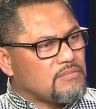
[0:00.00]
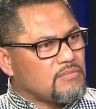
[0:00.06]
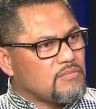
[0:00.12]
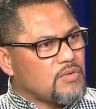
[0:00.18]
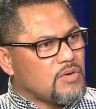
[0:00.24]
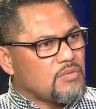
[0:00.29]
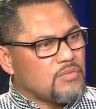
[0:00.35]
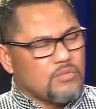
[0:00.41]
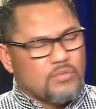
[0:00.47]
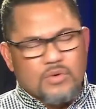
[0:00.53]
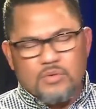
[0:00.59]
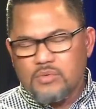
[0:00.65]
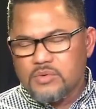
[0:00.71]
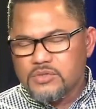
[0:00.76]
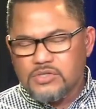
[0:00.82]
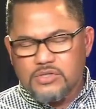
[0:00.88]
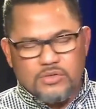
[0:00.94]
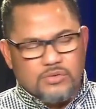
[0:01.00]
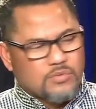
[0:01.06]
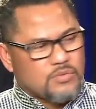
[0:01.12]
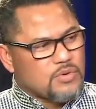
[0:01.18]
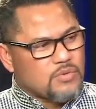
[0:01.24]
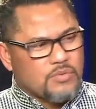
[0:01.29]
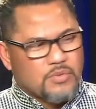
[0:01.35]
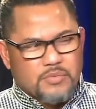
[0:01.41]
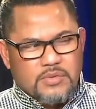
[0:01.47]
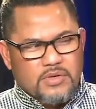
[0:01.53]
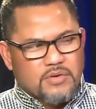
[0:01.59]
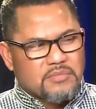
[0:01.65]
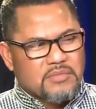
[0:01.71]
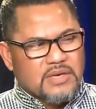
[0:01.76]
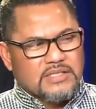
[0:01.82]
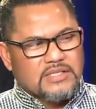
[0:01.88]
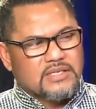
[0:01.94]
What would be your
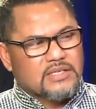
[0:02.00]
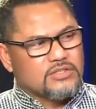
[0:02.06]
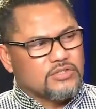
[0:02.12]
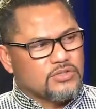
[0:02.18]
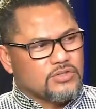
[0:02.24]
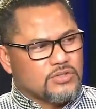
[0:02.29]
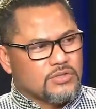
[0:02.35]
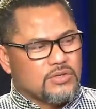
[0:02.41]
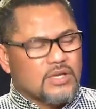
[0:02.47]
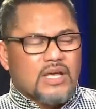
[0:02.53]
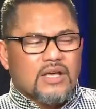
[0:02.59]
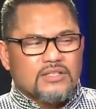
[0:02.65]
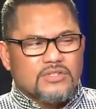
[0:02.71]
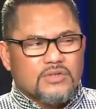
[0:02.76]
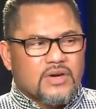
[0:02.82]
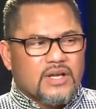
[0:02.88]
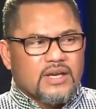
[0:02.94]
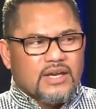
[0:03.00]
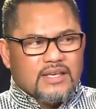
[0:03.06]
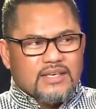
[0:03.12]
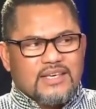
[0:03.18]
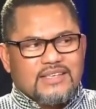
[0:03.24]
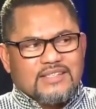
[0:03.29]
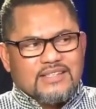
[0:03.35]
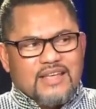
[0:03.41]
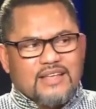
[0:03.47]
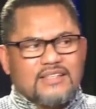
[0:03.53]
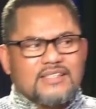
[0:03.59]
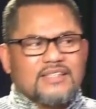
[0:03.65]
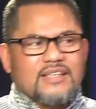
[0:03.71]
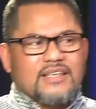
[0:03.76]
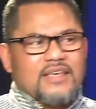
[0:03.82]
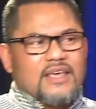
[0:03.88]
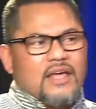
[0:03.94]
message to? So, and I guess that's
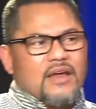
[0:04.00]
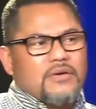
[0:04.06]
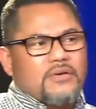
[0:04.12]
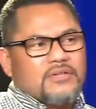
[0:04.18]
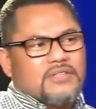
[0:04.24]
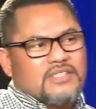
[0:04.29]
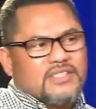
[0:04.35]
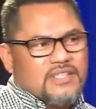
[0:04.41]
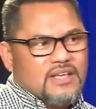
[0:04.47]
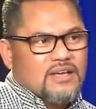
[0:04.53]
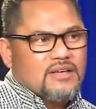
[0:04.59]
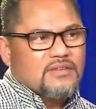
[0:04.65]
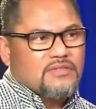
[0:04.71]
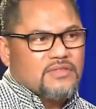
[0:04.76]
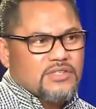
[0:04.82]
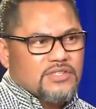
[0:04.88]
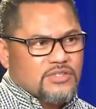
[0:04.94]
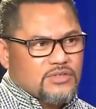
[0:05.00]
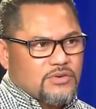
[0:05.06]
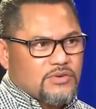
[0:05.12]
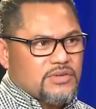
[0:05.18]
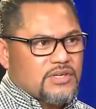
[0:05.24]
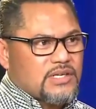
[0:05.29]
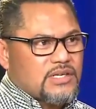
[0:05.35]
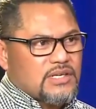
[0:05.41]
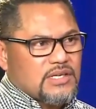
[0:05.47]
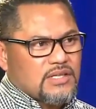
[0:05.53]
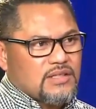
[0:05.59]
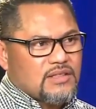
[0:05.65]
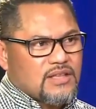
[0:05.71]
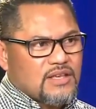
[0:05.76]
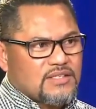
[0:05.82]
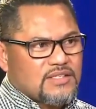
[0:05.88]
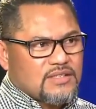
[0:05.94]
the Arron side of the story.
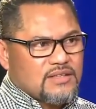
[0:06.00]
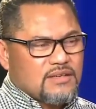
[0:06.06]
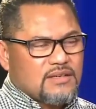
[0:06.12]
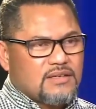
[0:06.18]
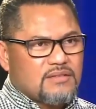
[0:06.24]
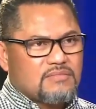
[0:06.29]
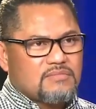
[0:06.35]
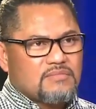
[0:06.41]
That's the